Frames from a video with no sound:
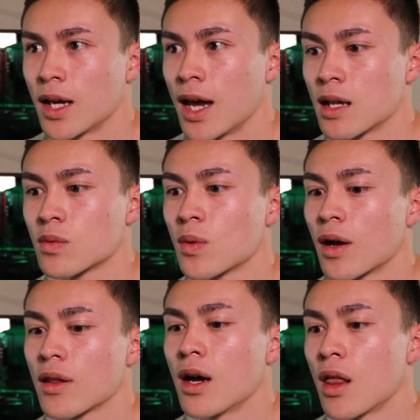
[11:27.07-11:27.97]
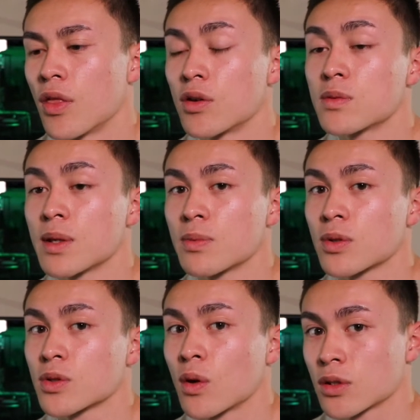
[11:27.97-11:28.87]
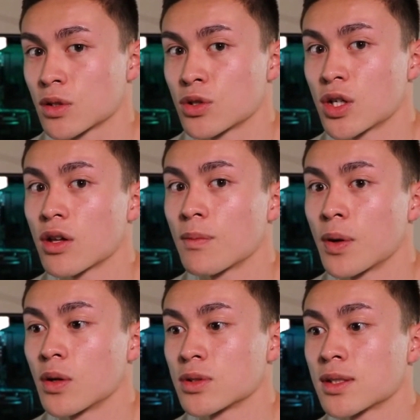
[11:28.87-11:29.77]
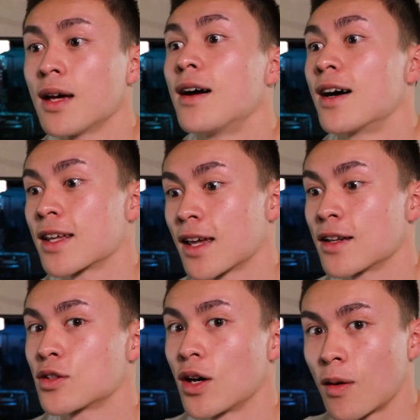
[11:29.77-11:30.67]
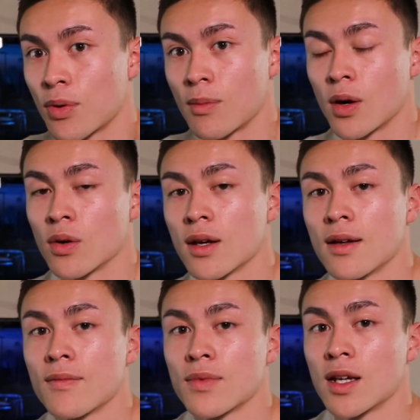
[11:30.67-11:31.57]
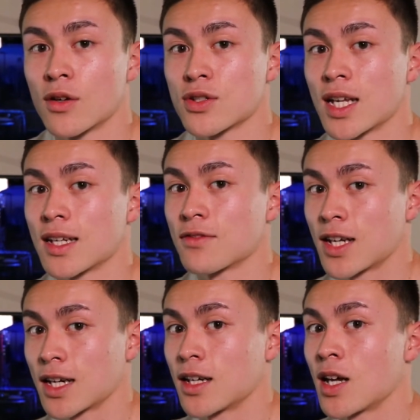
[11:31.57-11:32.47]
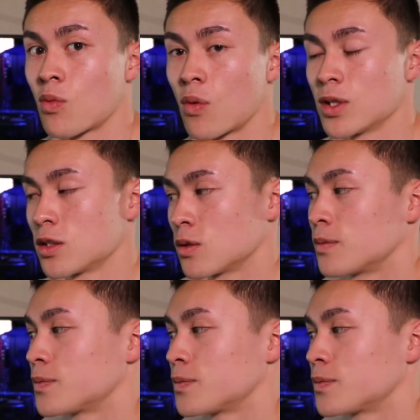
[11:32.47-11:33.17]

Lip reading: And we want those people to also share the post, again, to help promote the understanding of DECA and what we do.